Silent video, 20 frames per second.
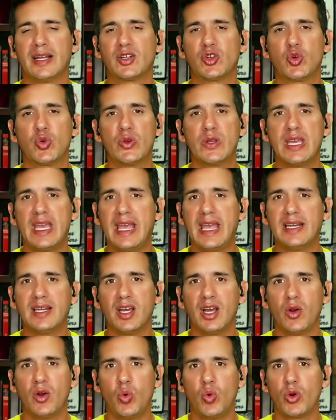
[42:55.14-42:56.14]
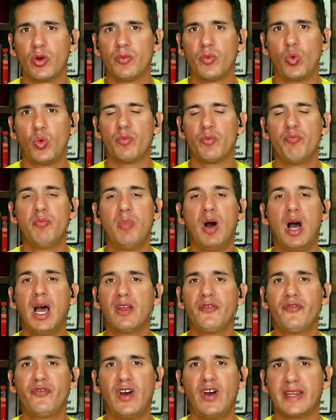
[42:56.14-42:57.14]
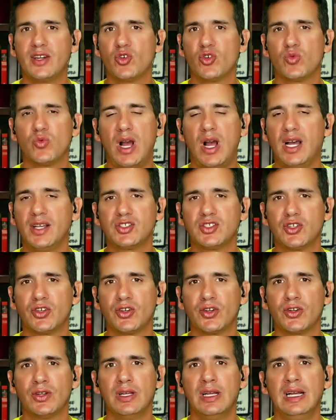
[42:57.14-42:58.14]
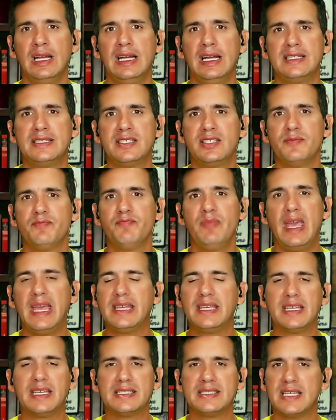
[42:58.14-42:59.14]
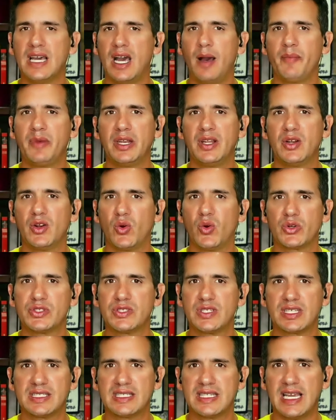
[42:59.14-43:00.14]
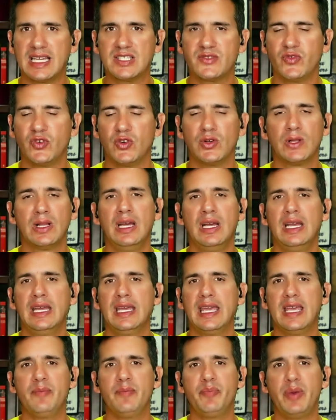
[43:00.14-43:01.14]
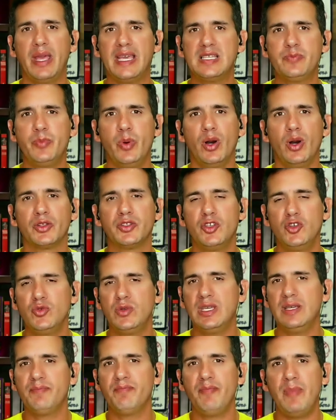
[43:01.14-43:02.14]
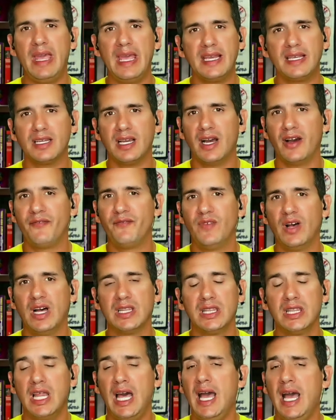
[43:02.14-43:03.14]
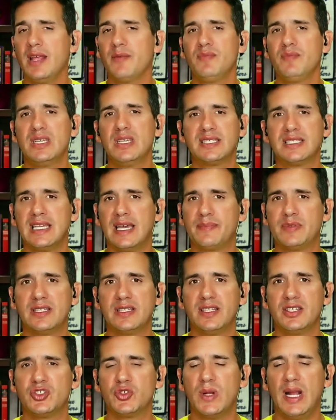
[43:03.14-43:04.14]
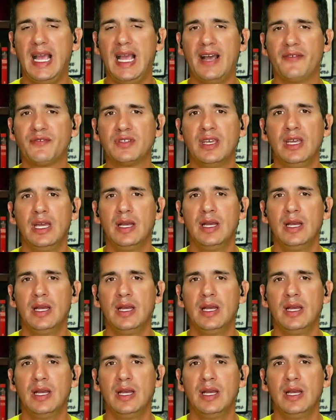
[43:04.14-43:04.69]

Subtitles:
create or modify your roster to make it dominant or successful. In baseball, you can make a lot of missteps in the draft,